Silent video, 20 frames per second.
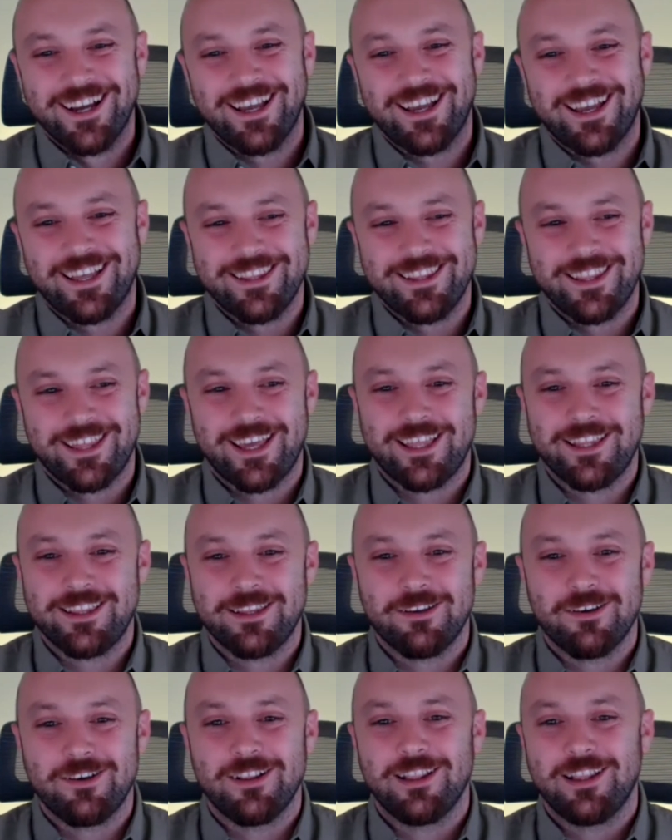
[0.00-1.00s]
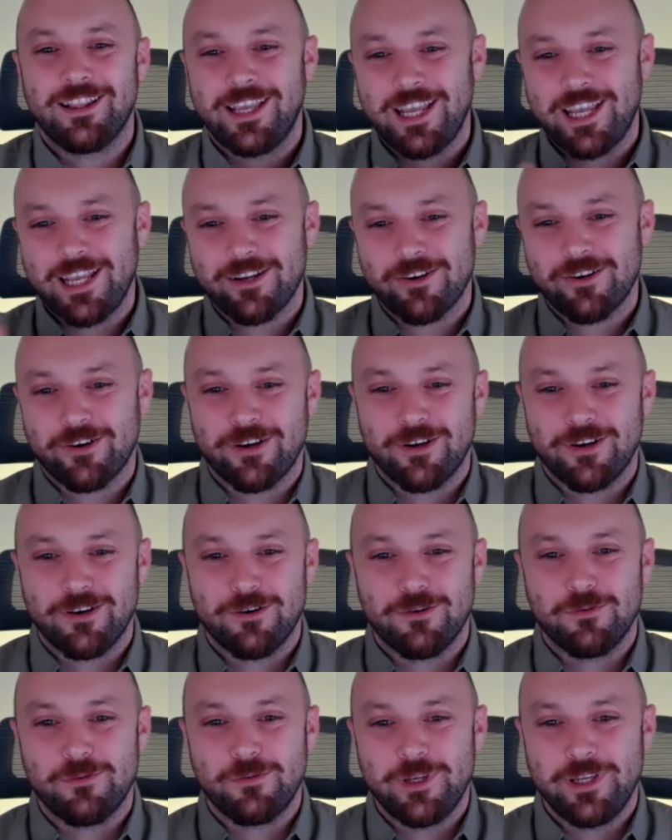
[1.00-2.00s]
And then later
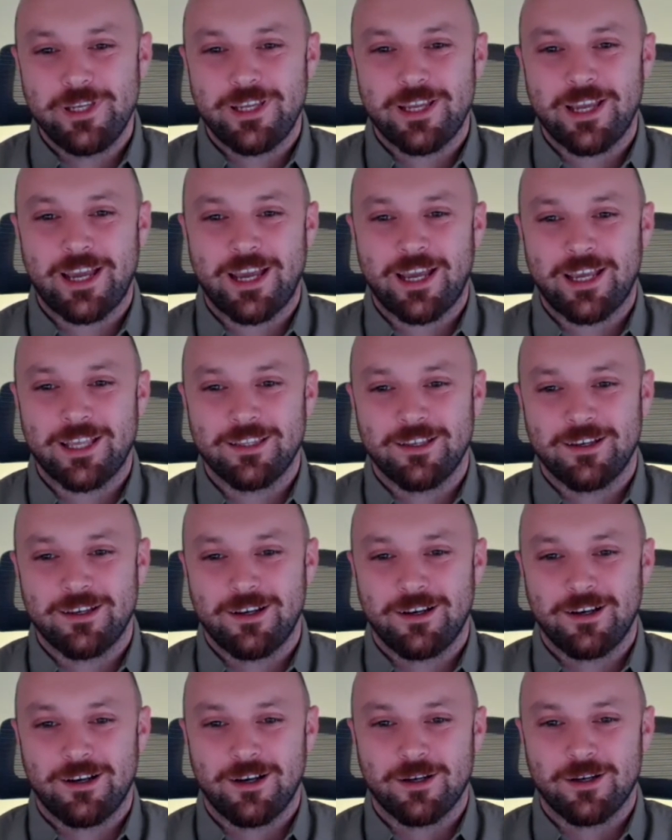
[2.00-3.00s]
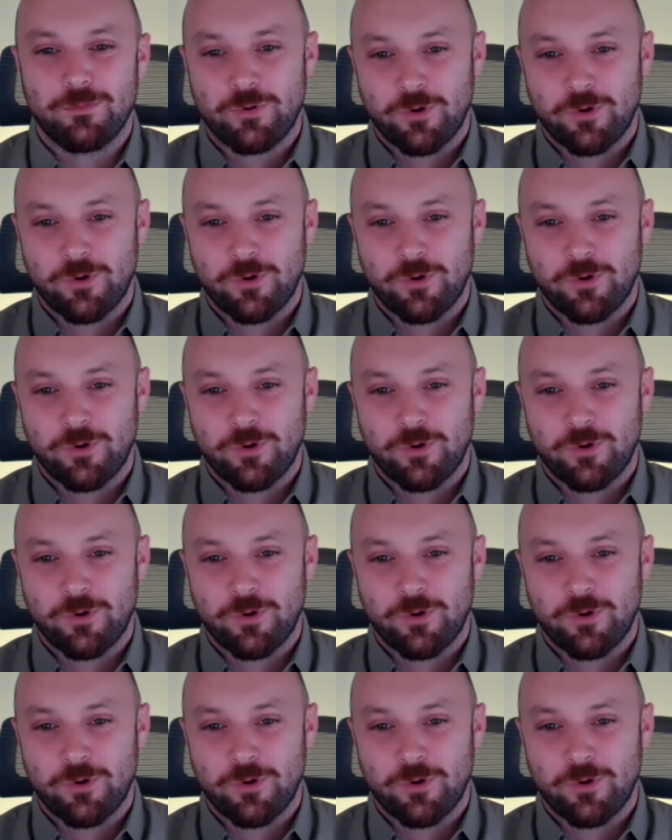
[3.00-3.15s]
we had uh,